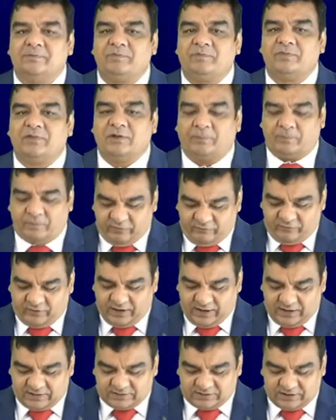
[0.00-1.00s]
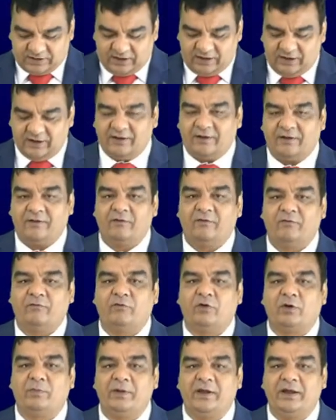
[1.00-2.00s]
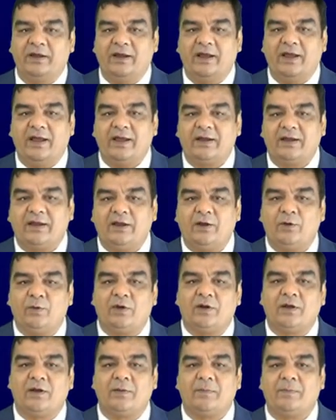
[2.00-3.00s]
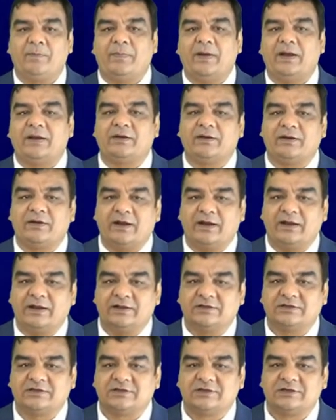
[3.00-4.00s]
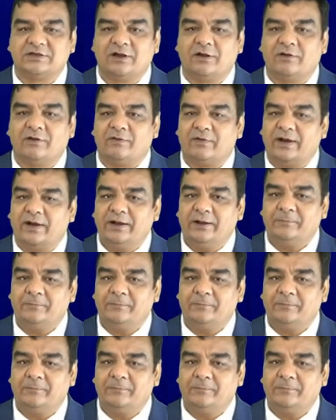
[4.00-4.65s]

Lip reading: The preferred answer here would be acute pancreatitis, right?